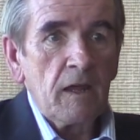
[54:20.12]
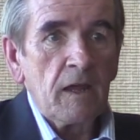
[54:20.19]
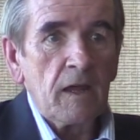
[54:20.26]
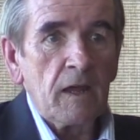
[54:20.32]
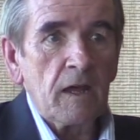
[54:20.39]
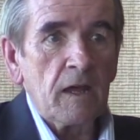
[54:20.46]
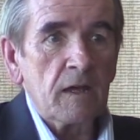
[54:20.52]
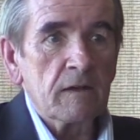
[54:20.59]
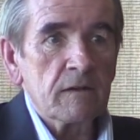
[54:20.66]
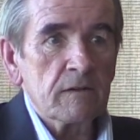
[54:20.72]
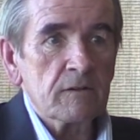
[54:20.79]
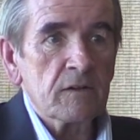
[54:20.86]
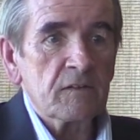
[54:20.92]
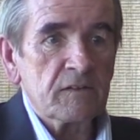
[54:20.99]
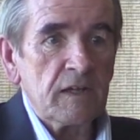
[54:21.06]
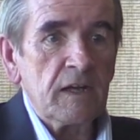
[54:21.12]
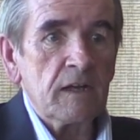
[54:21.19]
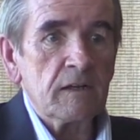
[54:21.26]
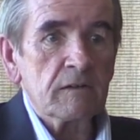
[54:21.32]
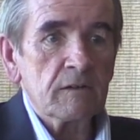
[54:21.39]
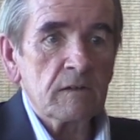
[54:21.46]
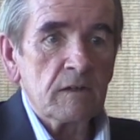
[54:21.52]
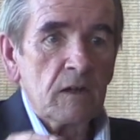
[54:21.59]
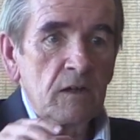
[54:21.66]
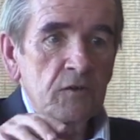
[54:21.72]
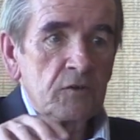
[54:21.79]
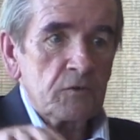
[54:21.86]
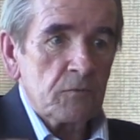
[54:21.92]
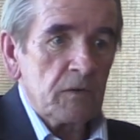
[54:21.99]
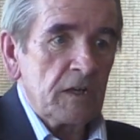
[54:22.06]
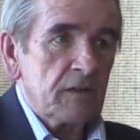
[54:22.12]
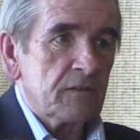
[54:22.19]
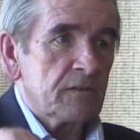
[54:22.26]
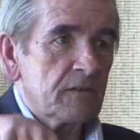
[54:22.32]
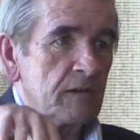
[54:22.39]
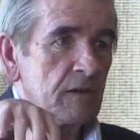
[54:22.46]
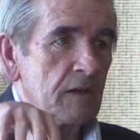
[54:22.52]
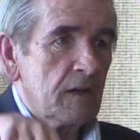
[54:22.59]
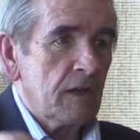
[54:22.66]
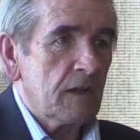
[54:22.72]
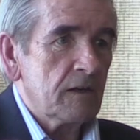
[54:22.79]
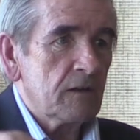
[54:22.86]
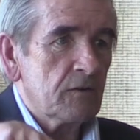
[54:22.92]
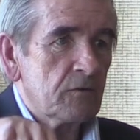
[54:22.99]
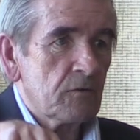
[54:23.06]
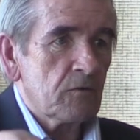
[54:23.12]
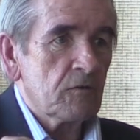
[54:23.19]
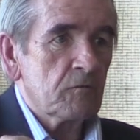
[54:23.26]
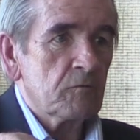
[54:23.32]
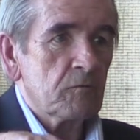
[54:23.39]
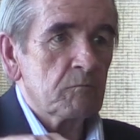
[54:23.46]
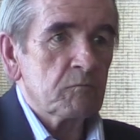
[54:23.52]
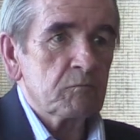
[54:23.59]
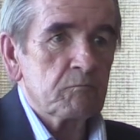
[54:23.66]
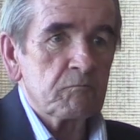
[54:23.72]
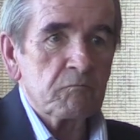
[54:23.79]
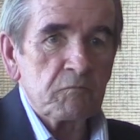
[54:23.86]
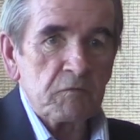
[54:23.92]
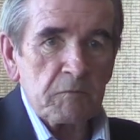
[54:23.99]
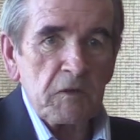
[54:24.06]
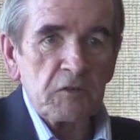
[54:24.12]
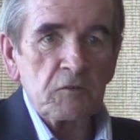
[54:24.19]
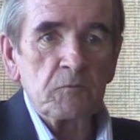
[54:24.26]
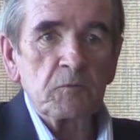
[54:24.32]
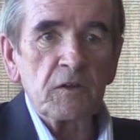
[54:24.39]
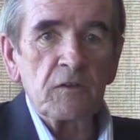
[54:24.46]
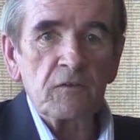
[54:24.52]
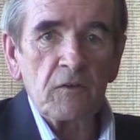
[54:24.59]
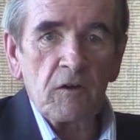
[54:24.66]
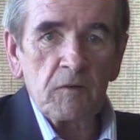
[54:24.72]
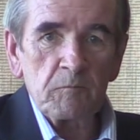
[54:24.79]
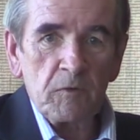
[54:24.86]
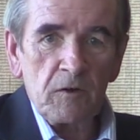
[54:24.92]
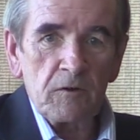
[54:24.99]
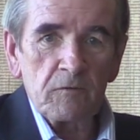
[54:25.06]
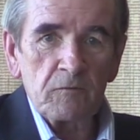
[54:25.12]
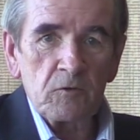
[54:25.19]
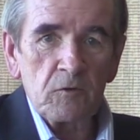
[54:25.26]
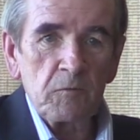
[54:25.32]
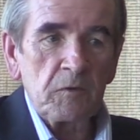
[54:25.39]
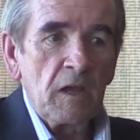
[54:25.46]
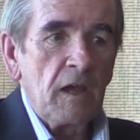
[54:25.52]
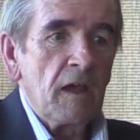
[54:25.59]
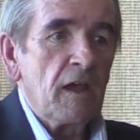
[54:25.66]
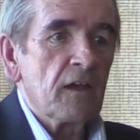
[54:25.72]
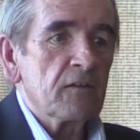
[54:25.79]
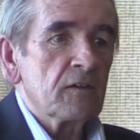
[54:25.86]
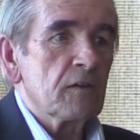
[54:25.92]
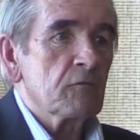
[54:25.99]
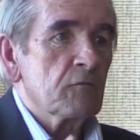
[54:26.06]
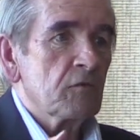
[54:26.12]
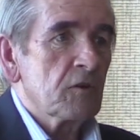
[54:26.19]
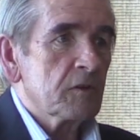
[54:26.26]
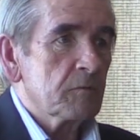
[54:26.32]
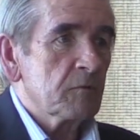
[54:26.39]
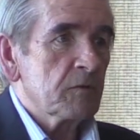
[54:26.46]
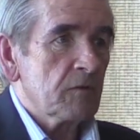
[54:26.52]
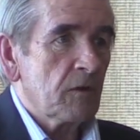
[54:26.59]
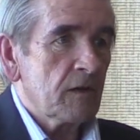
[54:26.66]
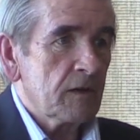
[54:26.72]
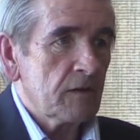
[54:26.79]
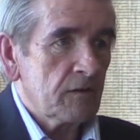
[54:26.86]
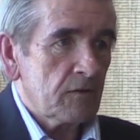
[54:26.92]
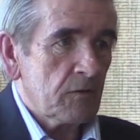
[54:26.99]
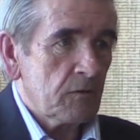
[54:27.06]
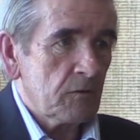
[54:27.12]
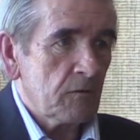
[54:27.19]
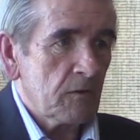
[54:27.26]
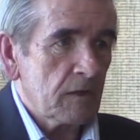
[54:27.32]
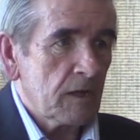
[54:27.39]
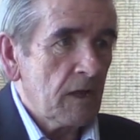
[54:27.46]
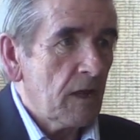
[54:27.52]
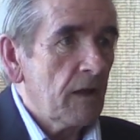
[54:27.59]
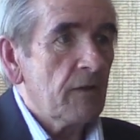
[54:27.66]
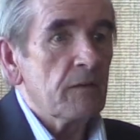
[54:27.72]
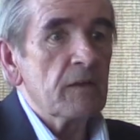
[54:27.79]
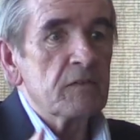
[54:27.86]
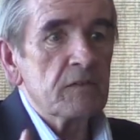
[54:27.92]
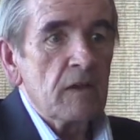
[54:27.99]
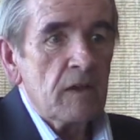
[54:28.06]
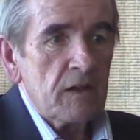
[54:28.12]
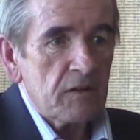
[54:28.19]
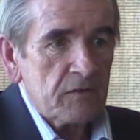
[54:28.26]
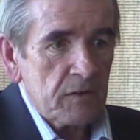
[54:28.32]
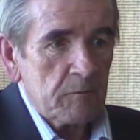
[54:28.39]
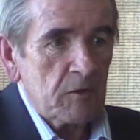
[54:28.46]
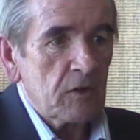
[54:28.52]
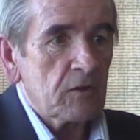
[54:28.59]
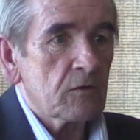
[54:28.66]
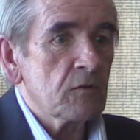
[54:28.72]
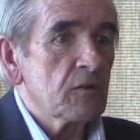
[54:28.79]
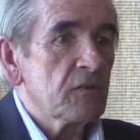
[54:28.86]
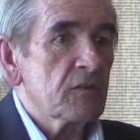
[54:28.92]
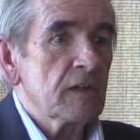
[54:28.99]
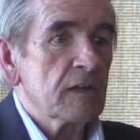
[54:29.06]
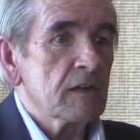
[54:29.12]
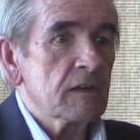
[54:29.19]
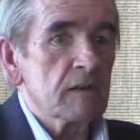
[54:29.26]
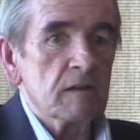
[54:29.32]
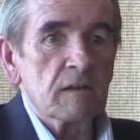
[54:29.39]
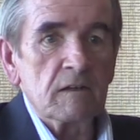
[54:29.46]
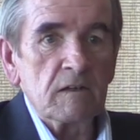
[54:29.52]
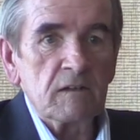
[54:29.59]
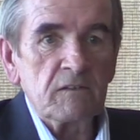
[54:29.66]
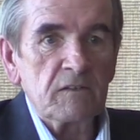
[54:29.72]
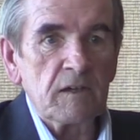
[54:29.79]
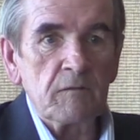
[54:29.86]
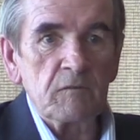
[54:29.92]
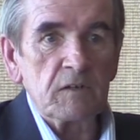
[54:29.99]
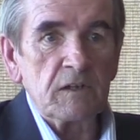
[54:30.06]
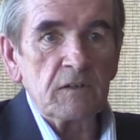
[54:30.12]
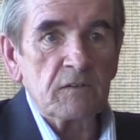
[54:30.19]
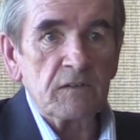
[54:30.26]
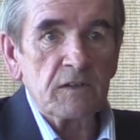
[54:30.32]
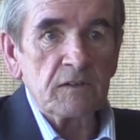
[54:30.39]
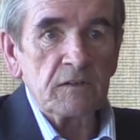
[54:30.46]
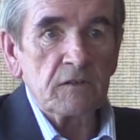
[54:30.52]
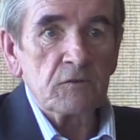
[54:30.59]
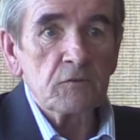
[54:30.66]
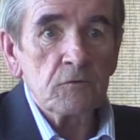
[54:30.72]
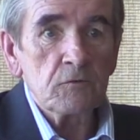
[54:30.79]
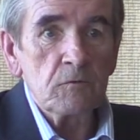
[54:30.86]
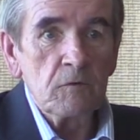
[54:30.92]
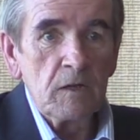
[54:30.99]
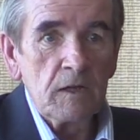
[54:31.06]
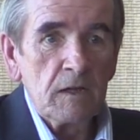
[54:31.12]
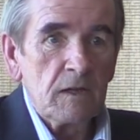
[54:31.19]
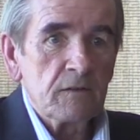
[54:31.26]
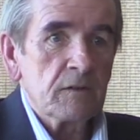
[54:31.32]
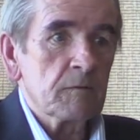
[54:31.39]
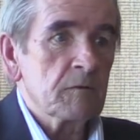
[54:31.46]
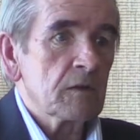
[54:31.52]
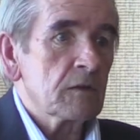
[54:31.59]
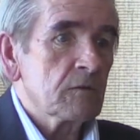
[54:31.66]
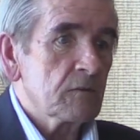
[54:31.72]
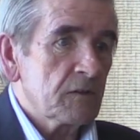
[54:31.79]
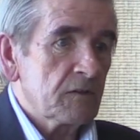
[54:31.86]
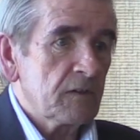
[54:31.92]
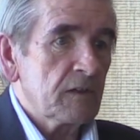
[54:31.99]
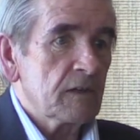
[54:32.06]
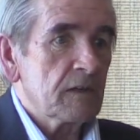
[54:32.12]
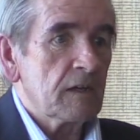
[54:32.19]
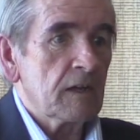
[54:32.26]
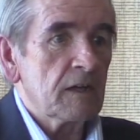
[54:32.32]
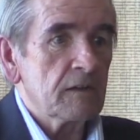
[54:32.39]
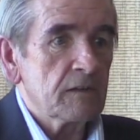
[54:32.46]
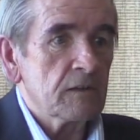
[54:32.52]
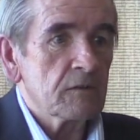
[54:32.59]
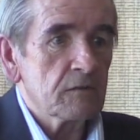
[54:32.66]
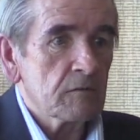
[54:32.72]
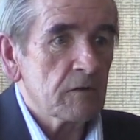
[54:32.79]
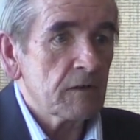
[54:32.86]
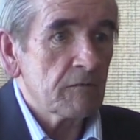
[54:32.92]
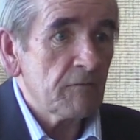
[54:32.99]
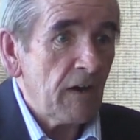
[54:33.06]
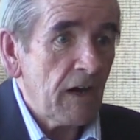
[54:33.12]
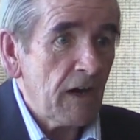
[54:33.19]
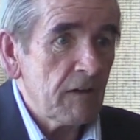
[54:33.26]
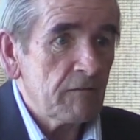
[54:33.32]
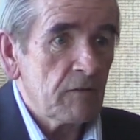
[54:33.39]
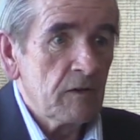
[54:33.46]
and the state treats any sort of special pleas on part of groups as infringements on its authority. And this is something you could have seen in 1762, something you could have seen in 1825,